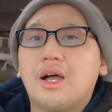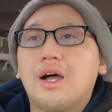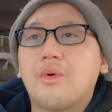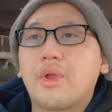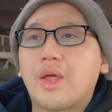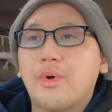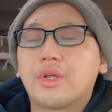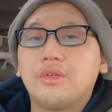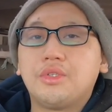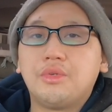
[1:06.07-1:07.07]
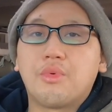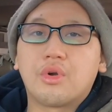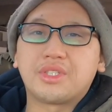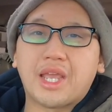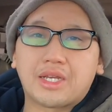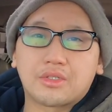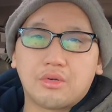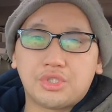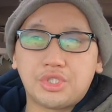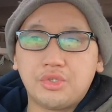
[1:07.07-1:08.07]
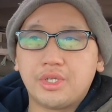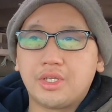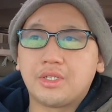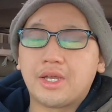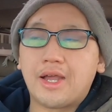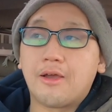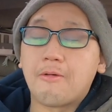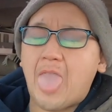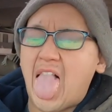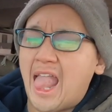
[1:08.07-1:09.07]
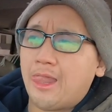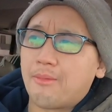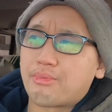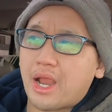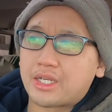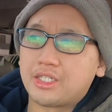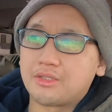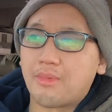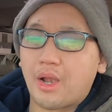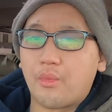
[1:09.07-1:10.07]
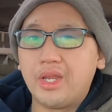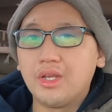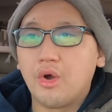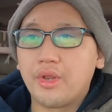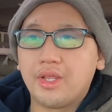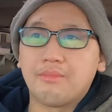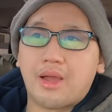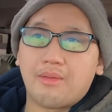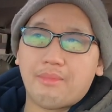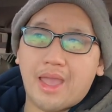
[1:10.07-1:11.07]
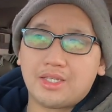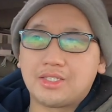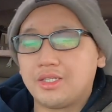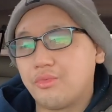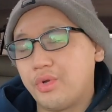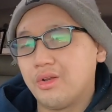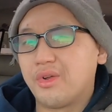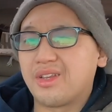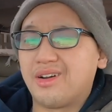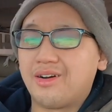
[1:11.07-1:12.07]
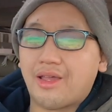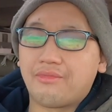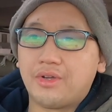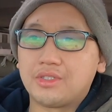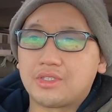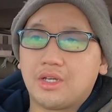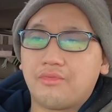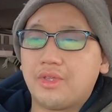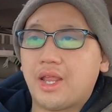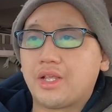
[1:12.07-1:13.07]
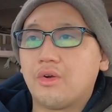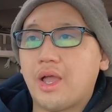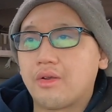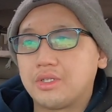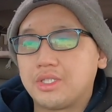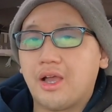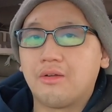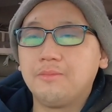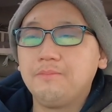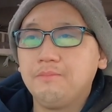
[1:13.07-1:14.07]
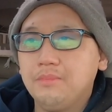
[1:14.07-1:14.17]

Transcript: Uh, when I want to go do more tactical shooting, uh, practice my reloading, my magazine reloading, all that fun stuff, then I go out of town.